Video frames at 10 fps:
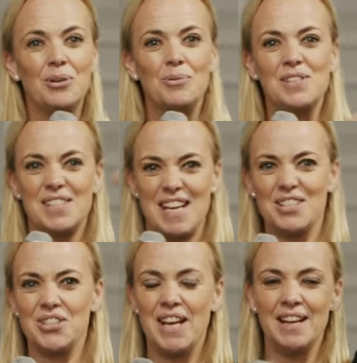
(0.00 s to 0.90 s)
was
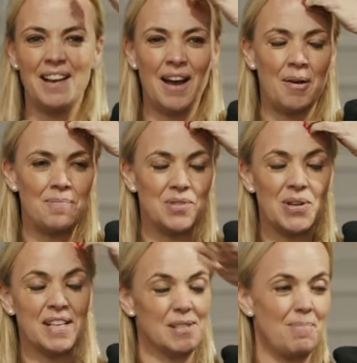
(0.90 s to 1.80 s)
teaching,
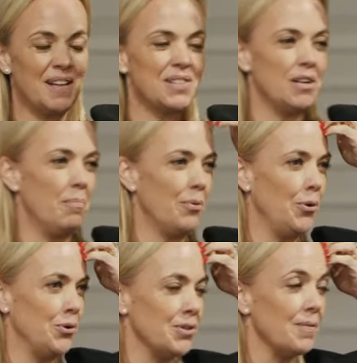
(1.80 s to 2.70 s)
doing a sabbatical
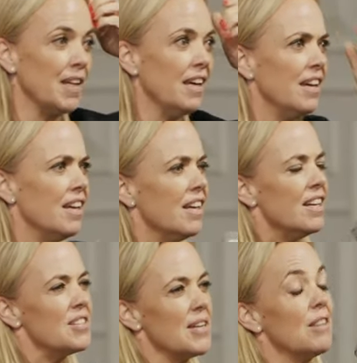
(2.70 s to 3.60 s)
abroad.
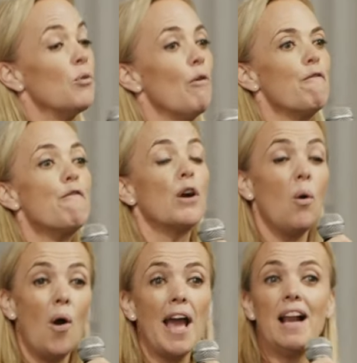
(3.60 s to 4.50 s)
So he thought for
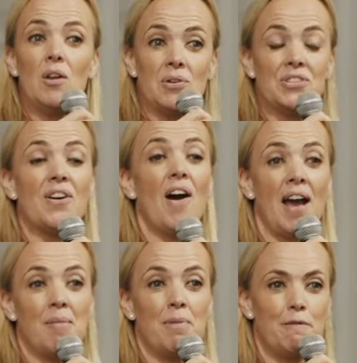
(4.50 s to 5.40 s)
quite a long
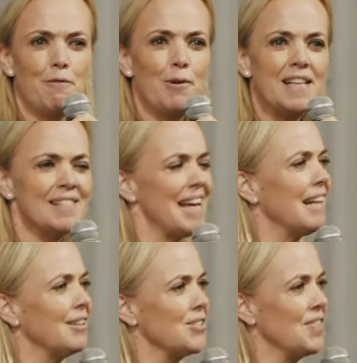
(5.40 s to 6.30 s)
time before he
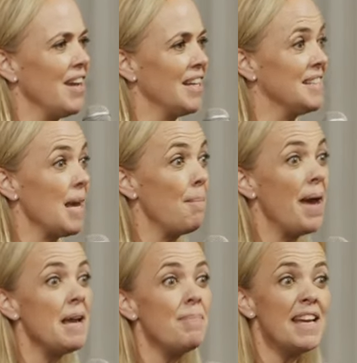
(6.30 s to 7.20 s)
settled on the idea,
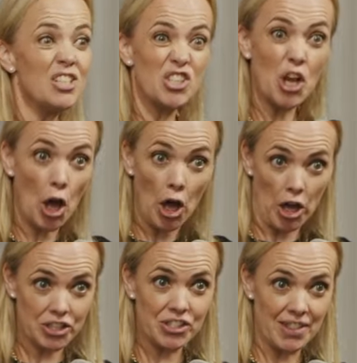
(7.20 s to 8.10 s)
maybe at
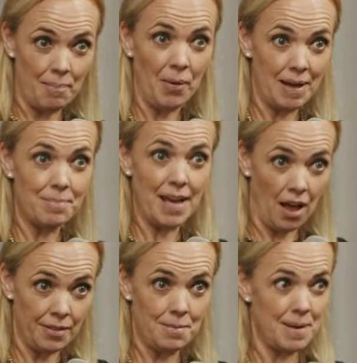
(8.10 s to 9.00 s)
church there might be
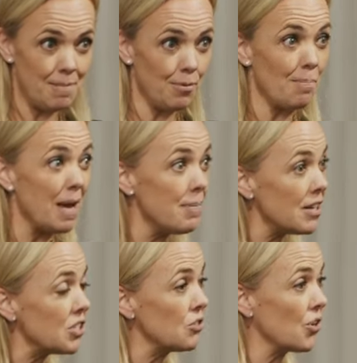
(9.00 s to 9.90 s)
other people. Maybe I
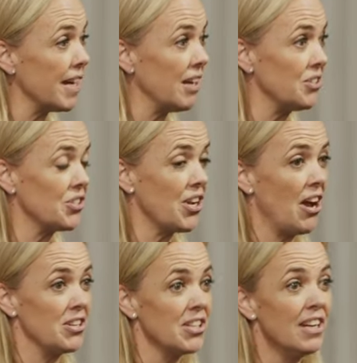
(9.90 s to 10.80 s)
should try going to
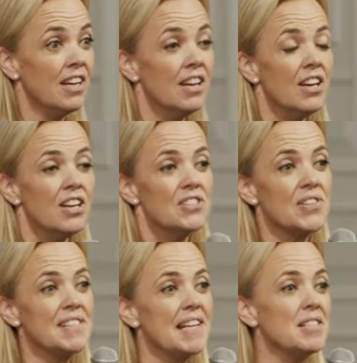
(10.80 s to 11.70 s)
church. So
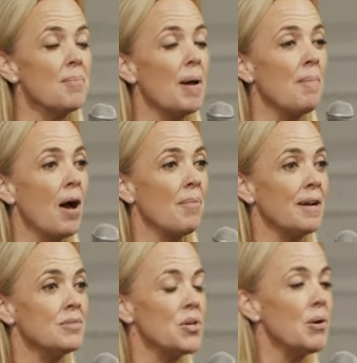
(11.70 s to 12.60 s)
he said to my mum,
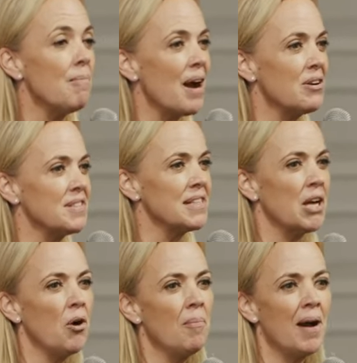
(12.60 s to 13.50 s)
I'm too embarrassed to
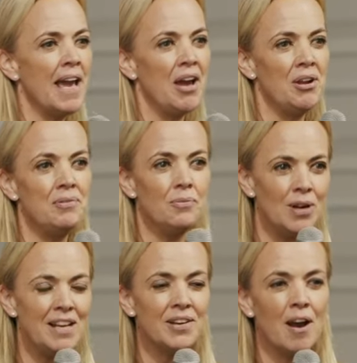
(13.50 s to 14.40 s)
go on my own. Will
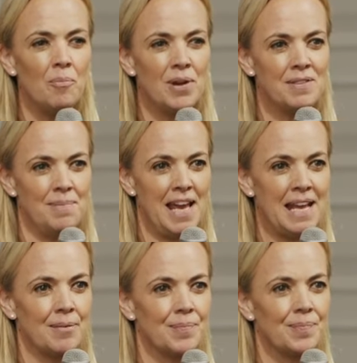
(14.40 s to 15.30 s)
you come with me?